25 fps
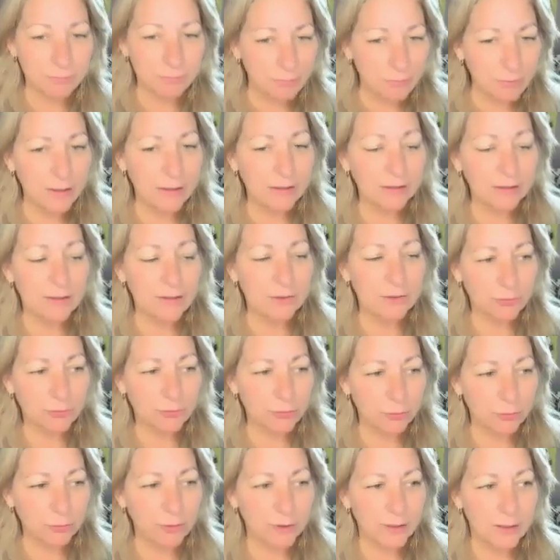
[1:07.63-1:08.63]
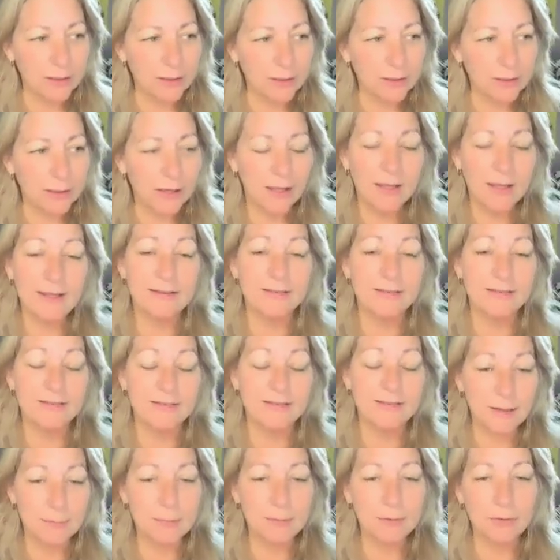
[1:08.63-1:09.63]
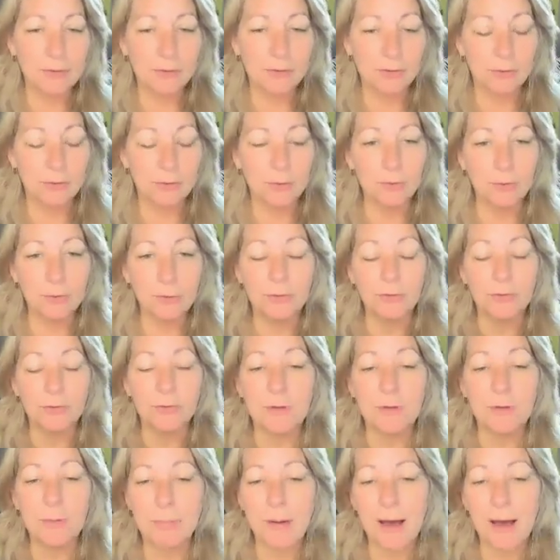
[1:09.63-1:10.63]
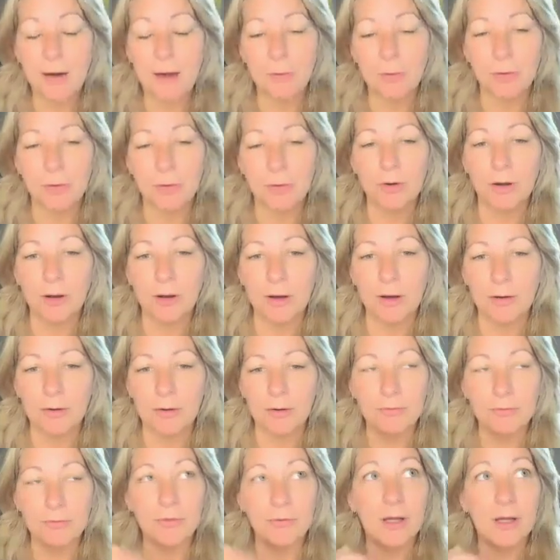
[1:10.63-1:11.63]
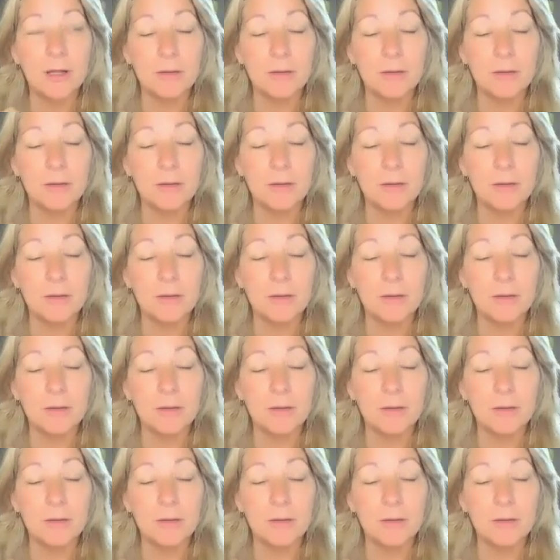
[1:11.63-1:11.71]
really, truly step into the power of